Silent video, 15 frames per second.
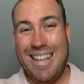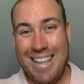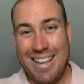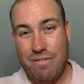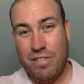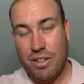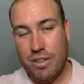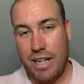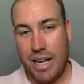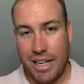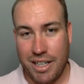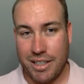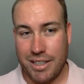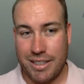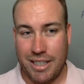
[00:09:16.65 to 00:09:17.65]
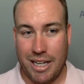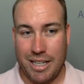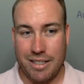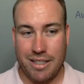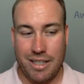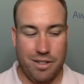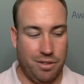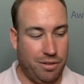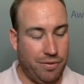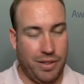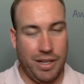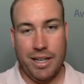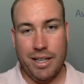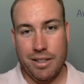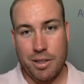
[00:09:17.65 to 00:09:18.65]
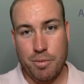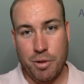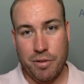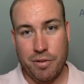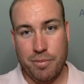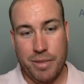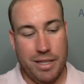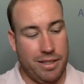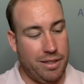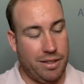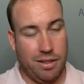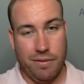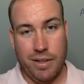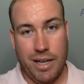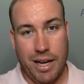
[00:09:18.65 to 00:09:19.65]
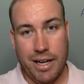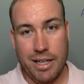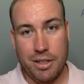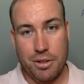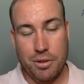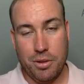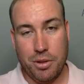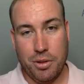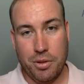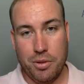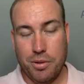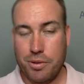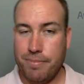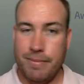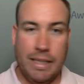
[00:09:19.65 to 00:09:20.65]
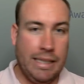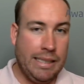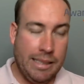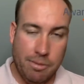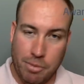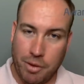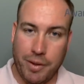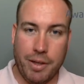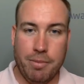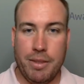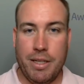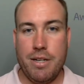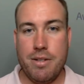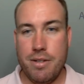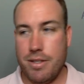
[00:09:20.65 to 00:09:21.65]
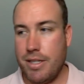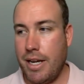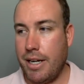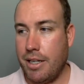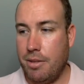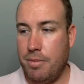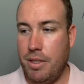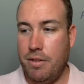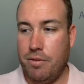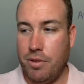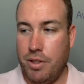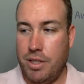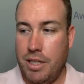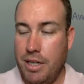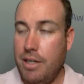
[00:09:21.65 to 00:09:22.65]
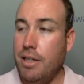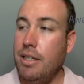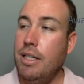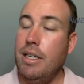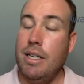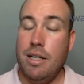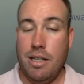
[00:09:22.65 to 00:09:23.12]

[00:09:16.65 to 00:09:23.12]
if you're not on a tight schedule. If you got to get somewhere for business, if you got to get to a cruise, my recommendation is not going to be Frontier.